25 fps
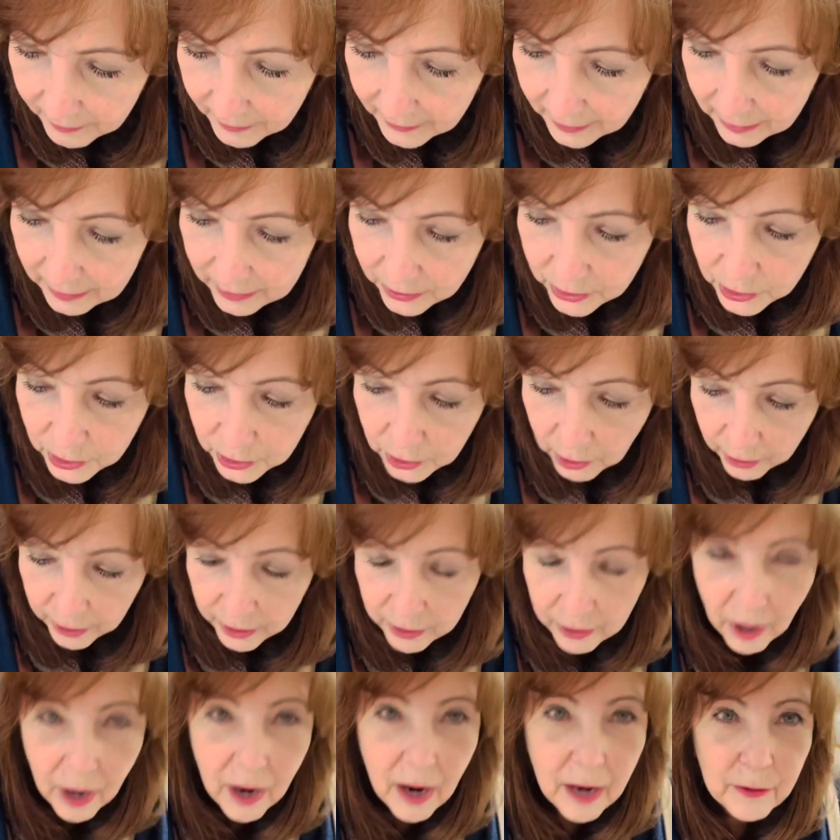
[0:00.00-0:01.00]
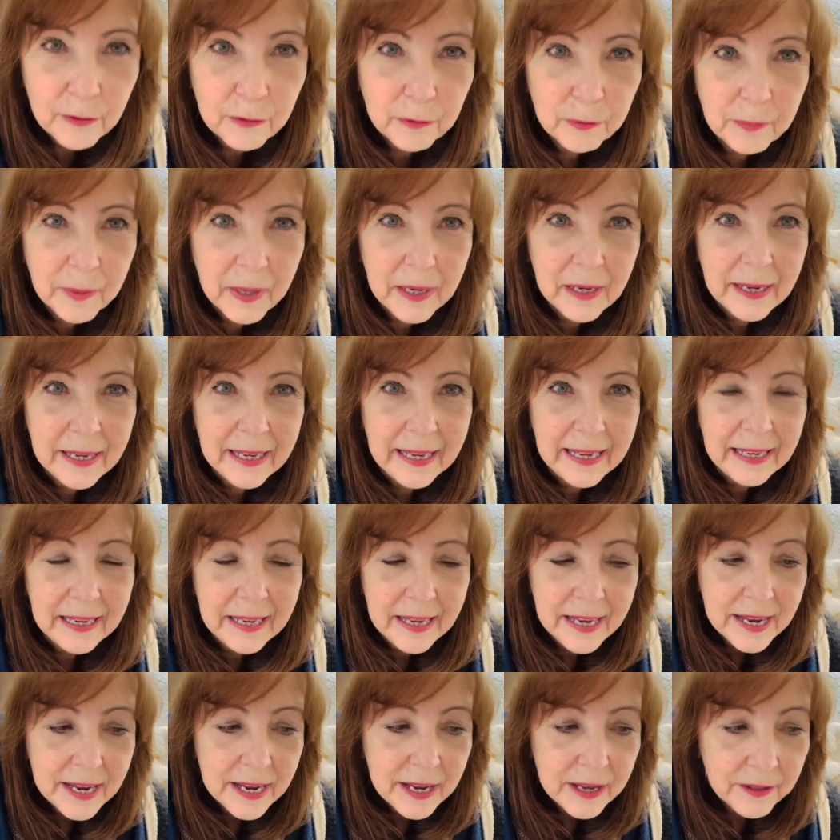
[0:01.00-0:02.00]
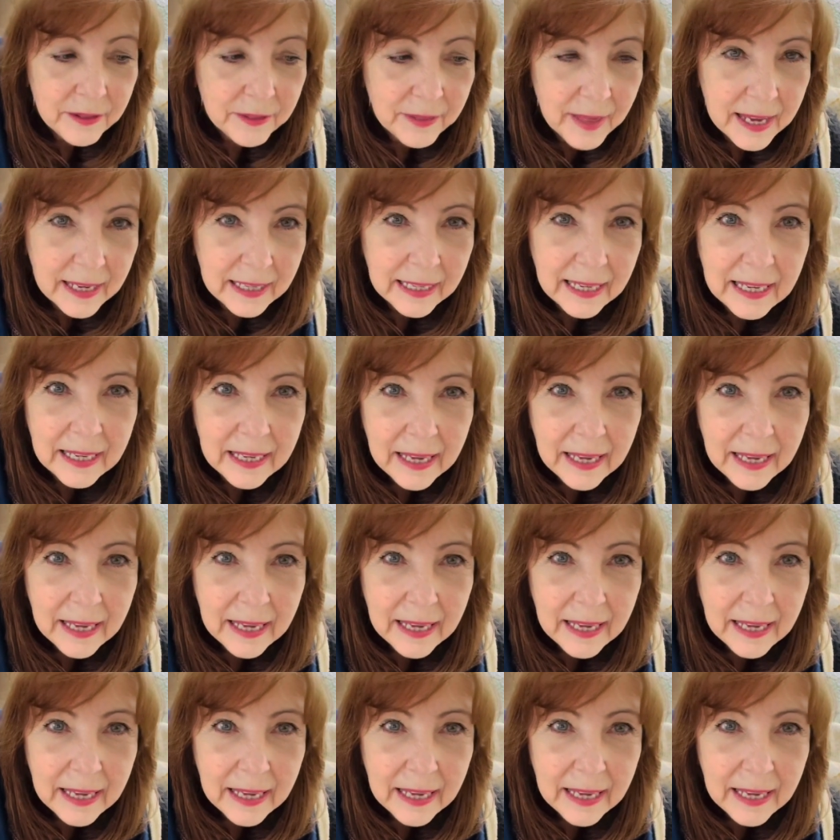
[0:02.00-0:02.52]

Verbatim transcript: start off by thanking